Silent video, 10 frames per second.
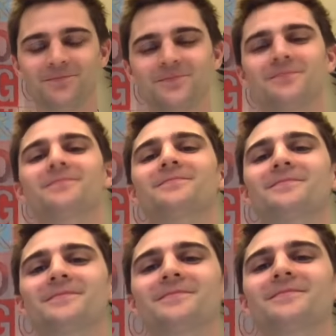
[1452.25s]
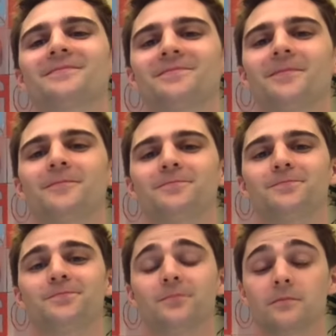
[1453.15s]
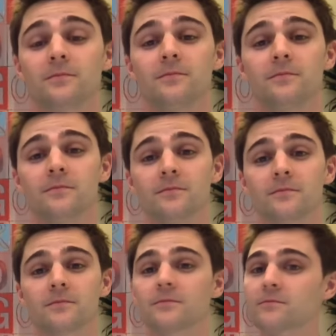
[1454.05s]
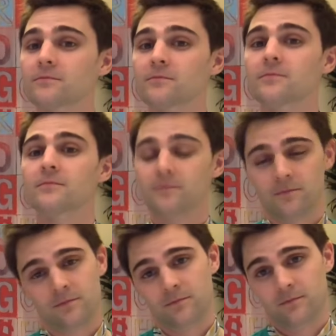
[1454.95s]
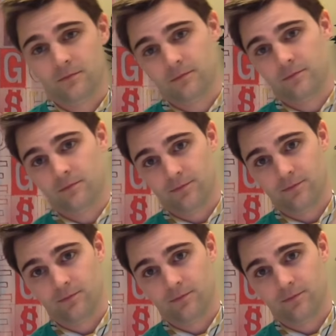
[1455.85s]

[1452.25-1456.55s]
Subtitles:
No words are spoken by the person on screen.